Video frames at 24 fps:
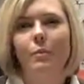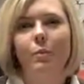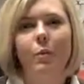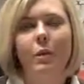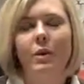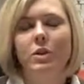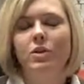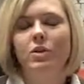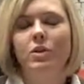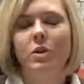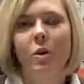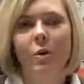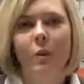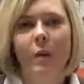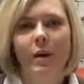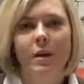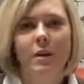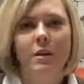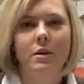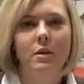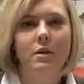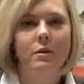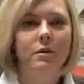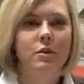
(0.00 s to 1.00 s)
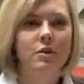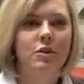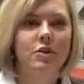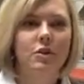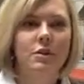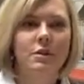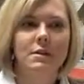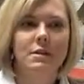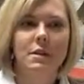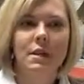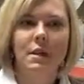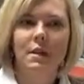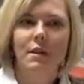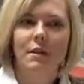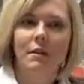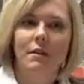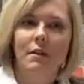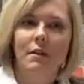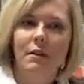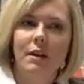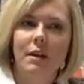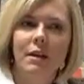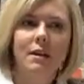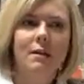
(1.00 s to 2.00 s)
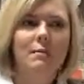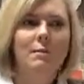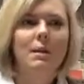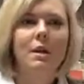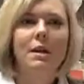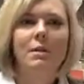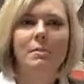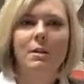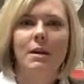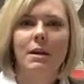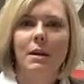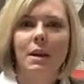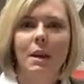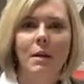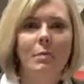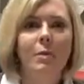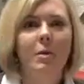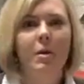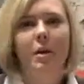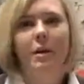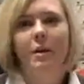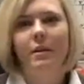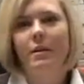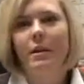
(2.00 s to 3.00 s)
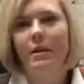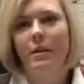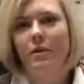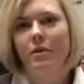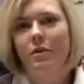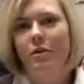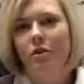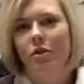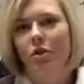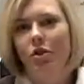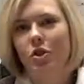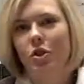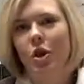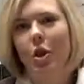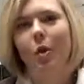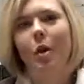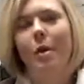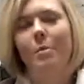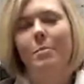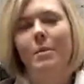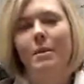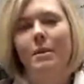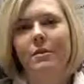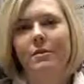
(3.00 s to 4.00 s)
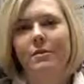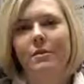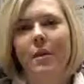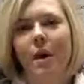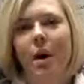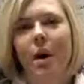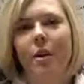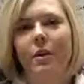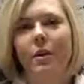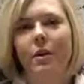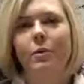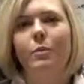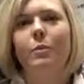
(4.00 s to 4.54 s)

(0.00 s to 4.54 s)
What you don't want to do is just get them to commit in April and then show up in the fall.